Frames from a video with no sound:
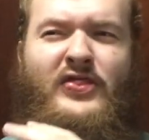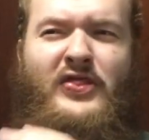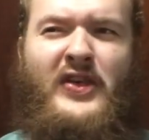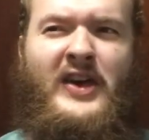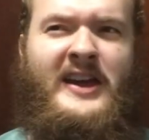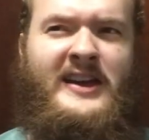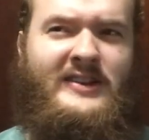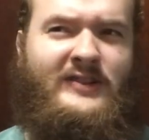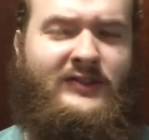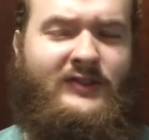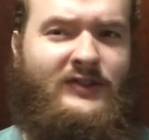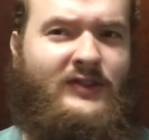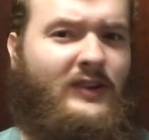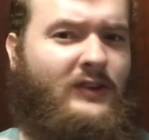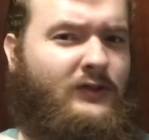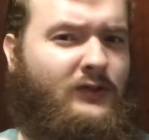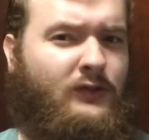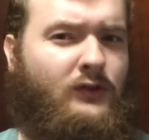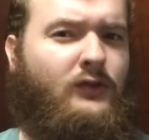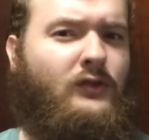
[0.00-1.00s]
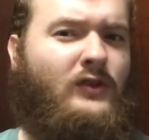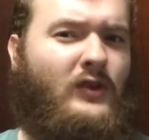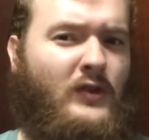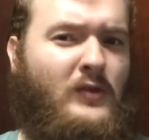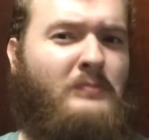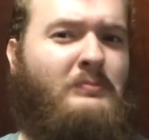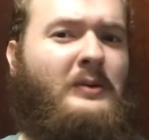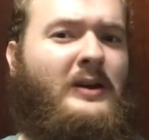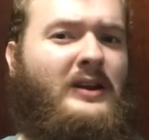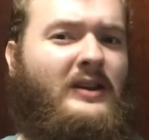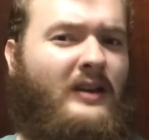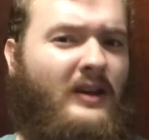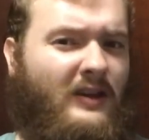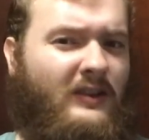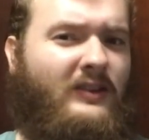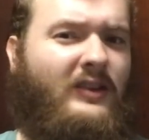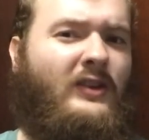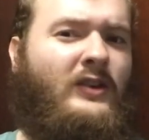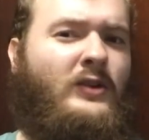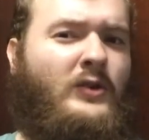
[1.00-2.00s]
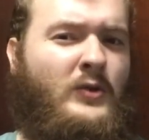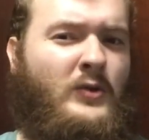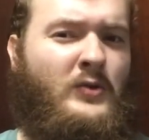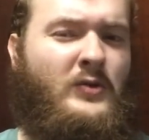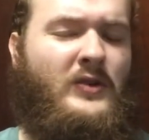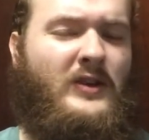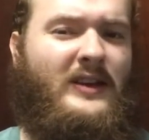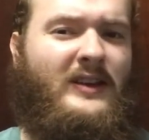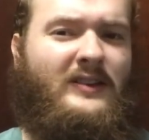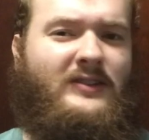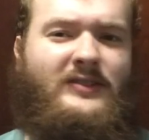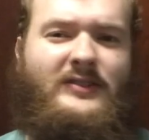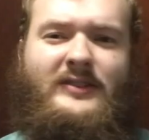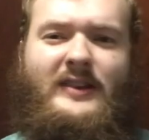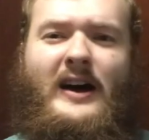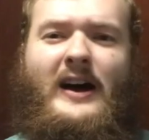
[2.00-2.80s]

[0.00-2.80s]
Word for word: this stupid to do this.